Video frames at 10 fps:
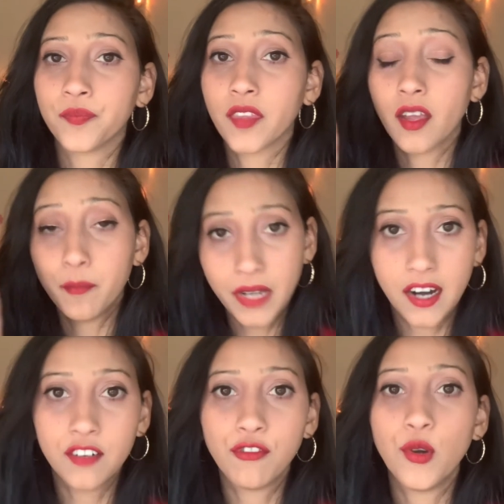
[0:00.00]
blood
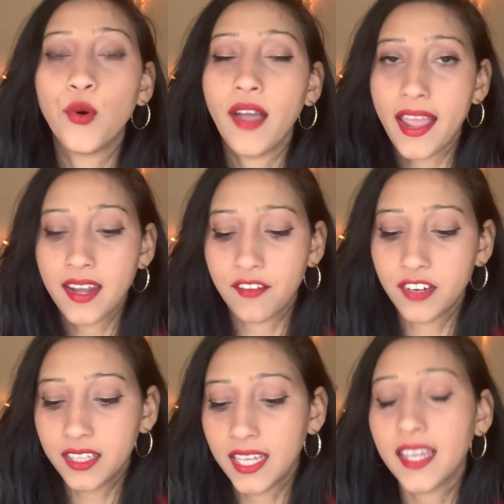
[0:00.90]
flow and
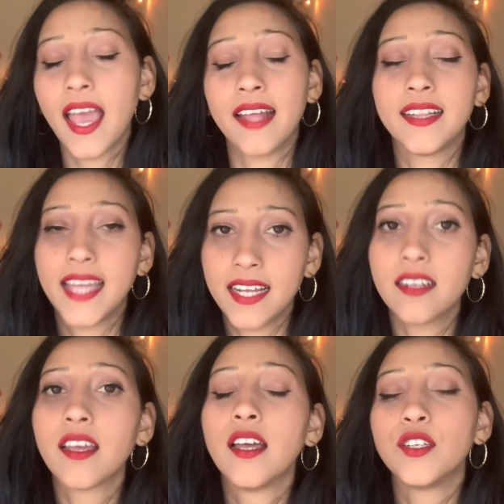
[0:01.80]
everything, and then
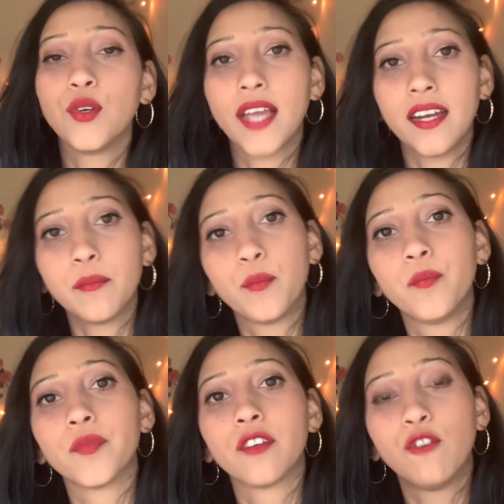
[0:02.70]
you can
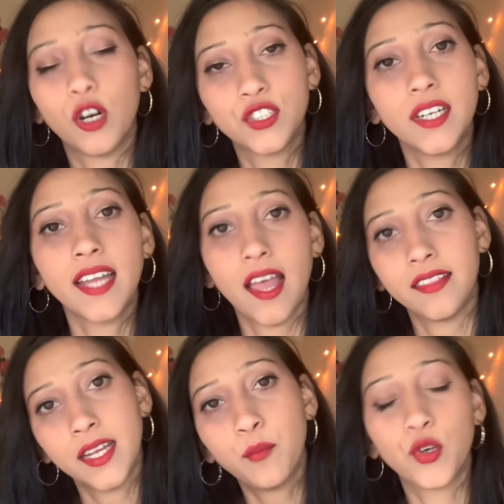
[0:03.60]
wash it and then
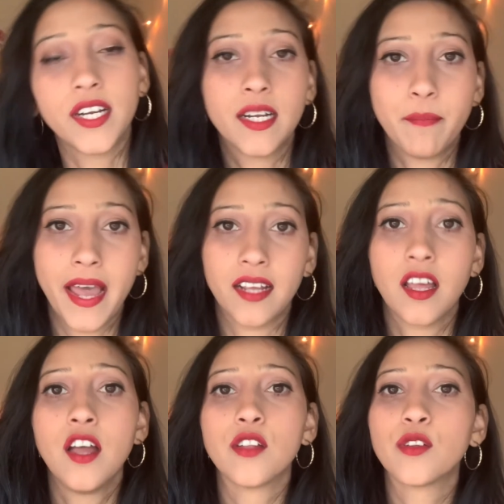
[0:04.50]
put it back.
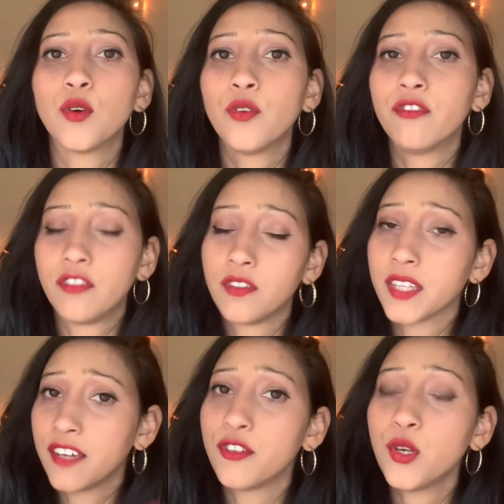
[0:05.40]
So if
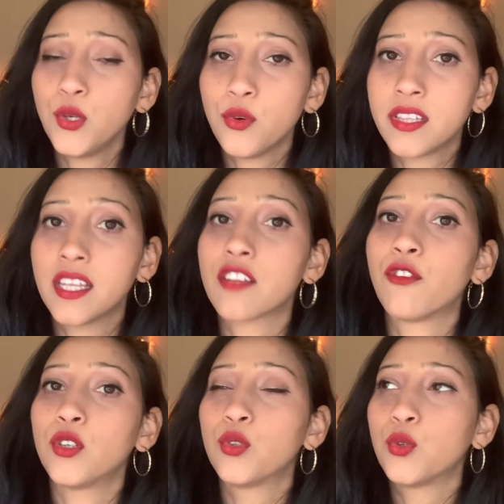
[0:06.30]
you use this for
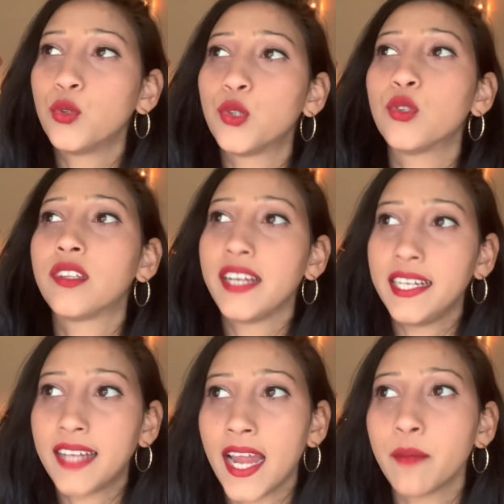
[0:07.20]
2 to 3
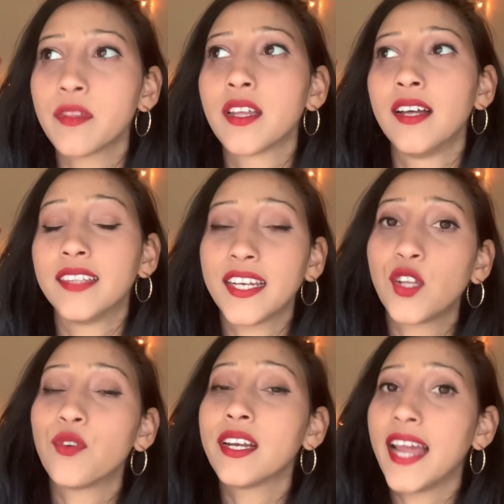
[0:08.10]
times, then you will
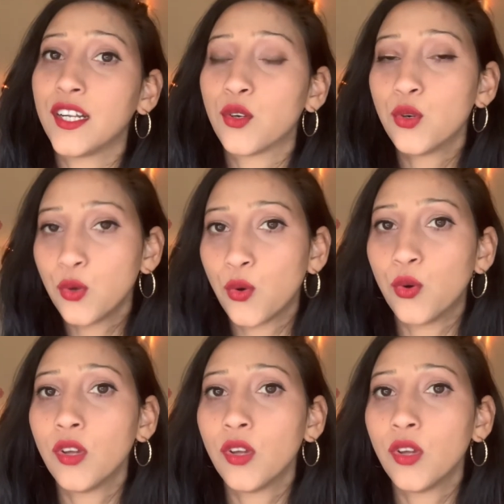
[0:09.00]
get to know